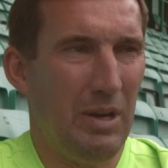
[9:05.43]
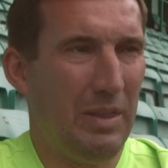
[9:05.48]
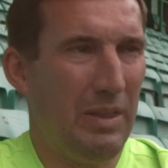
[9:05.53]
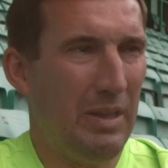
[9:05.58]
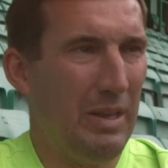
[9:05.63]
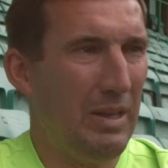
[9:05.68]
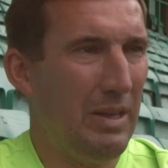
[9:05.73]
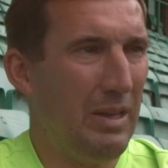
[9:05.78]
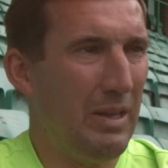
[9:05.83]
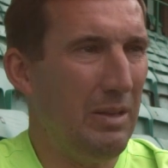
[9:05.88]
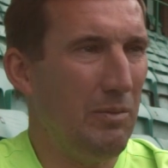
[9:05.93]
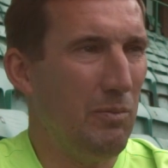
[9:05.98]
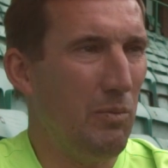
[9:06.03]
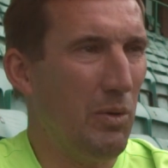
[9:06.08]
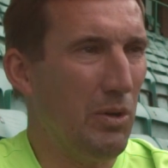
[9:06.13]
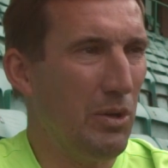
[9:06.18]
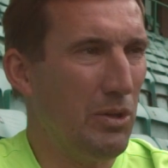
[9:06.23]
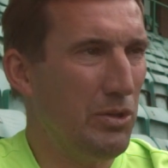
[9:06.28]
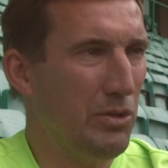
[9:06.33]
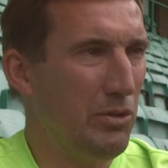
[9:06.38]
I think in
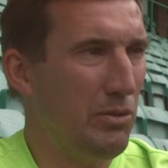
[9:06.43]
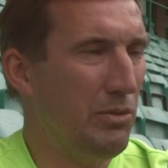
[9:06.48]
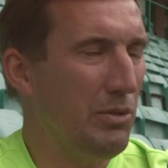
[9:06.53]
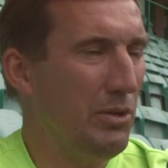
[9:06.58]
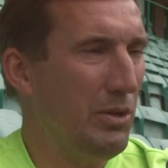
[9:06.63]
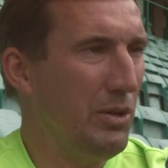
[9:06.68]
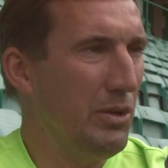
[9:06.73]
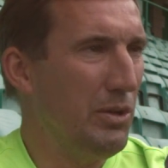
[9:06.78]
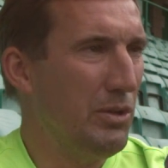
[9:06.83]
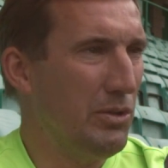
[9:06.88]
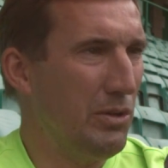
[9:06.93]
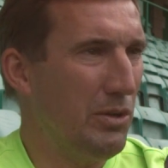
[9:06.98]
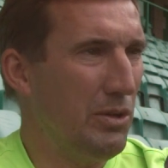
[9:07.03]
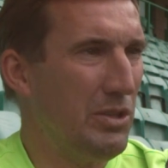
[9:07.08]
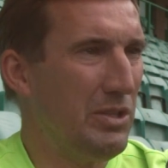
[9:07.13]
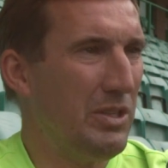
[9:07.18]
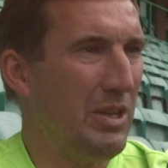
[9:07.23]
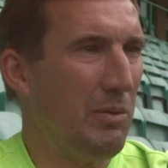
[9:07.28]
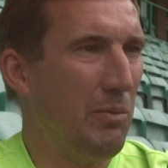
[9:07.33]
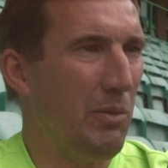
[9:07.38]
1 or 2
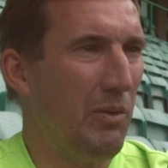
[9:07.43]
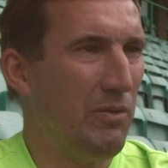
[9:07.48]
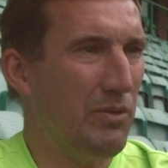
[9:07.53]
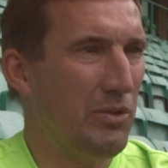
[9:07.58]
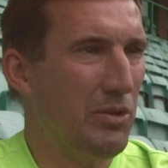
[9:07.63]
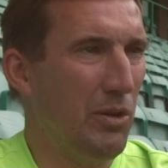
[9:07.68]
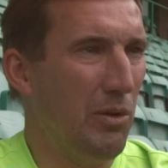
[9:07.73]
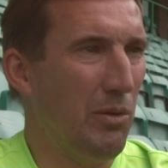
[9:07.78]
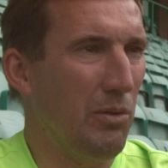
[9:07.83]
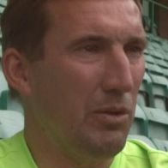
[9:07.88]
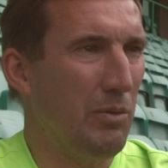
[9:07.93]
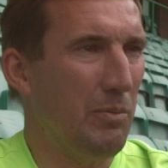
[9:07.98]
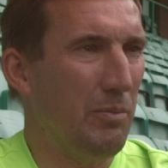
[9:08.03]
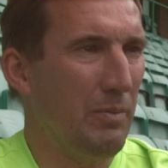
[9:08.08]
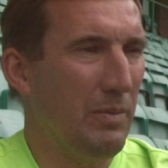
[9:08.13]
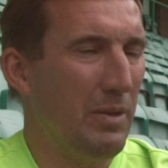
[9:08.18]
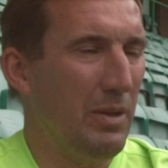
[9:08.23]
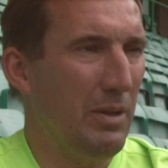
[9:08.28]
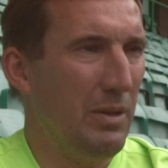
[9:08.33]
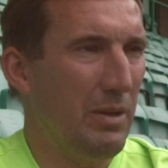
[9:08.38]
stories that we've told them
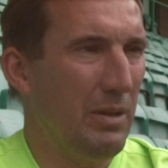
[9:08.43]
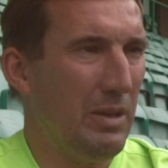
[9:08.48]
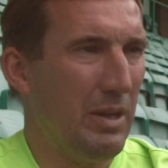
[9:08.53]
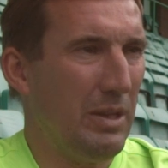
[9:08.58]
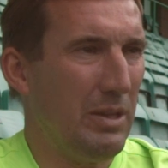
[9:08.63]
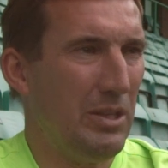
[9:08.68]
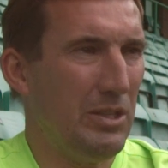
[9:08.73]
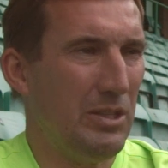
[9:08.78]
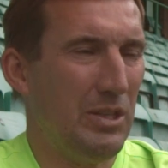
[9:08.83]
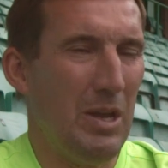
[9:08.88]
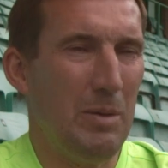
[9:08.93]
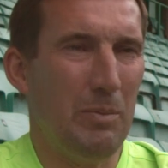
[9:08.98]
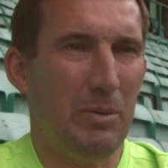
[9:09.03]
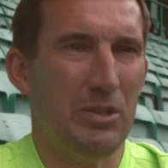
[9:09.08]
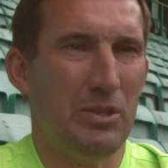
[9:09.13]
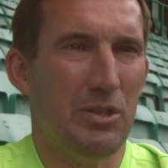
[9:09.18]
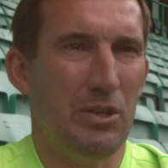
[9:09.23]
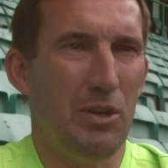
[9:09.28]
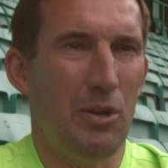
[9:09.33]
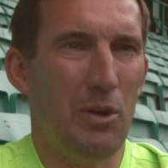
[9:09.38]
that they're
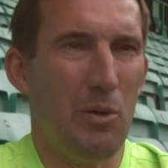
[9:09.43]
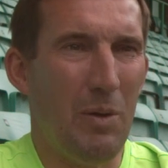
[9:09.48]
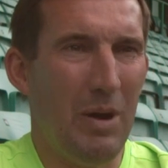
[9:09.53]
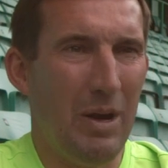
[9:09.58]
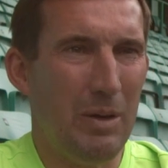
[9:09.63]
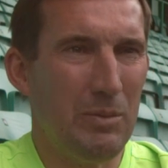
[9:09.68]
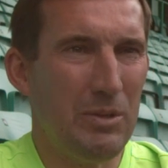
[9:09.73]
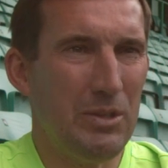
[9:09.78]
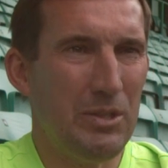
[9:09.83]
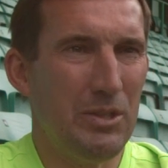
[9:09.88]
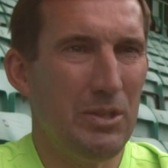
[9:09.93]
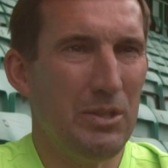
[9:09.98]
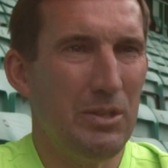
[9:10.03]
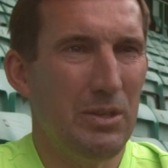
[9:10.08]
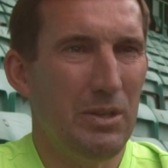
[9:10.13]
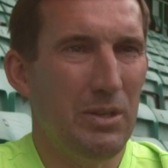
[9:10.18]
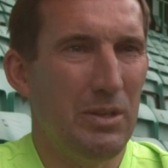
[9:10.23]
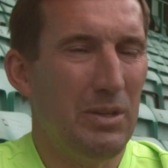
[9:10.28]
surplus to requirements.